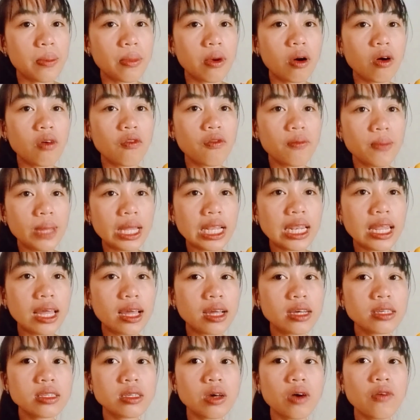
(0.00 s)
sum of
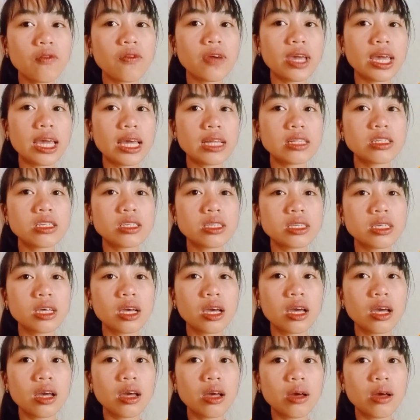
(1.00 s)
meanings of its